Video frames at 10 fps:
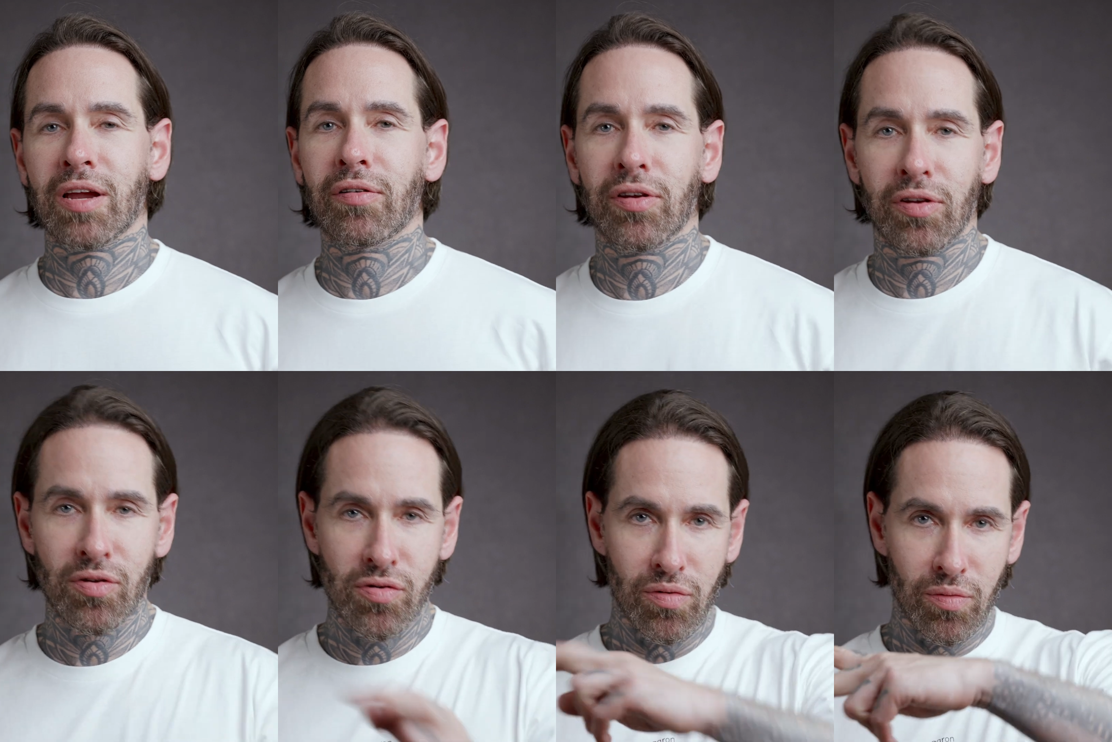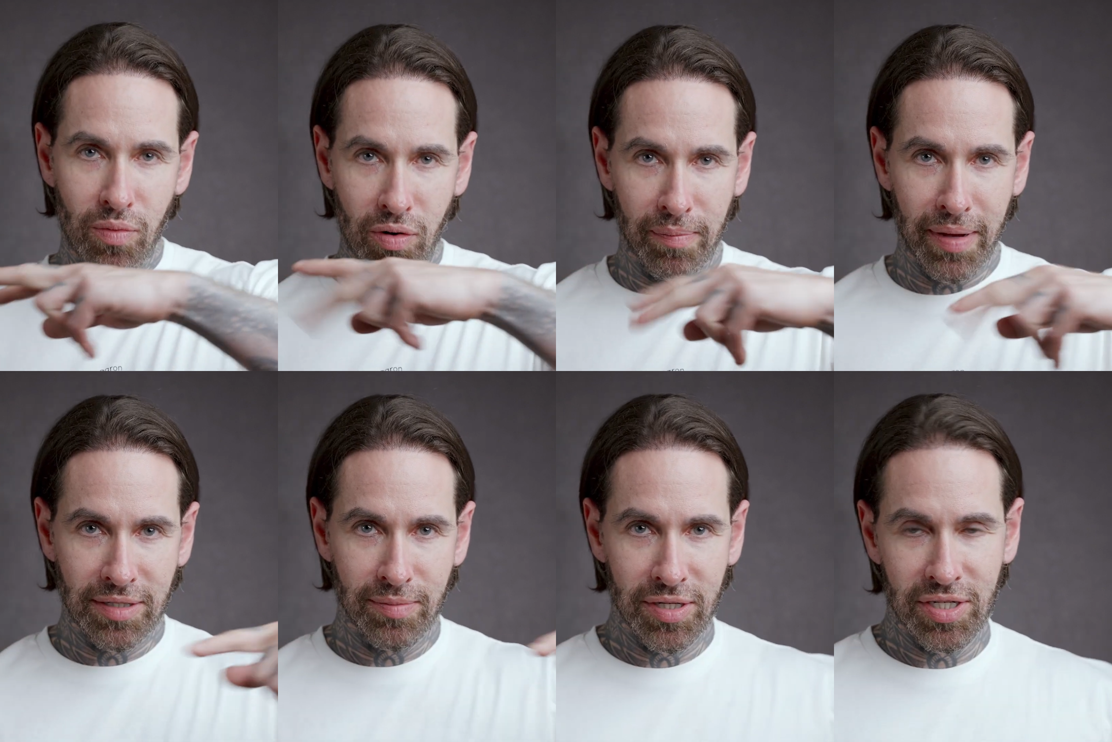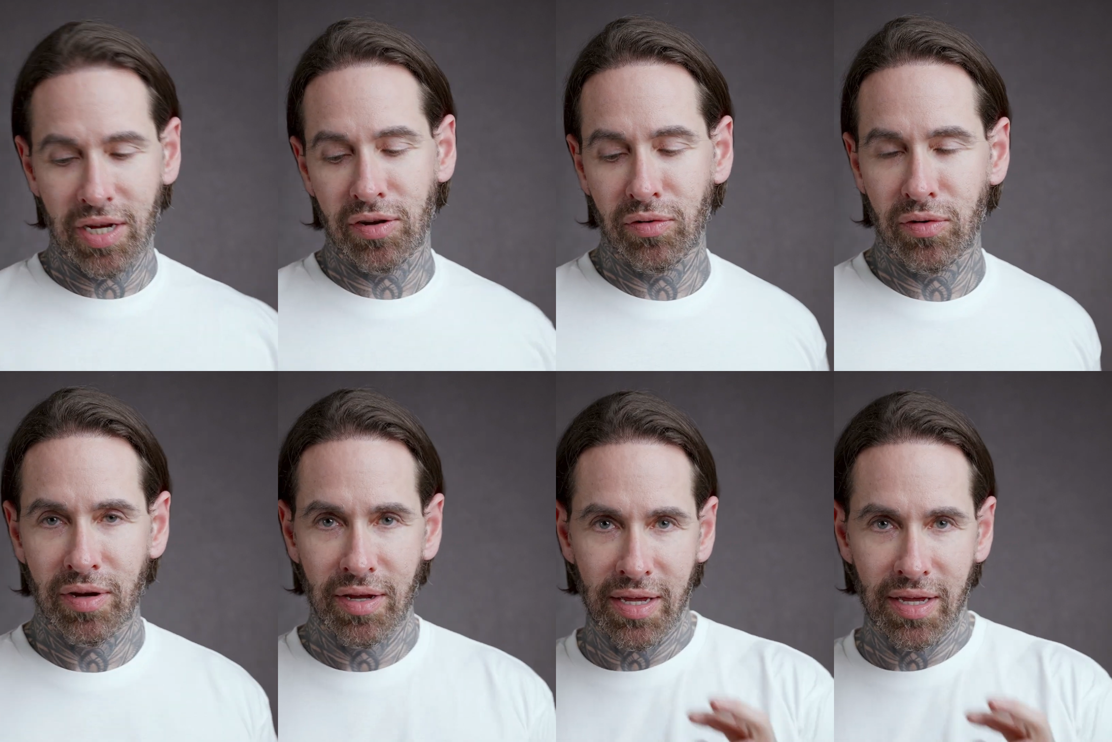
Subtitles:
Aaron. Welcome back to my channel.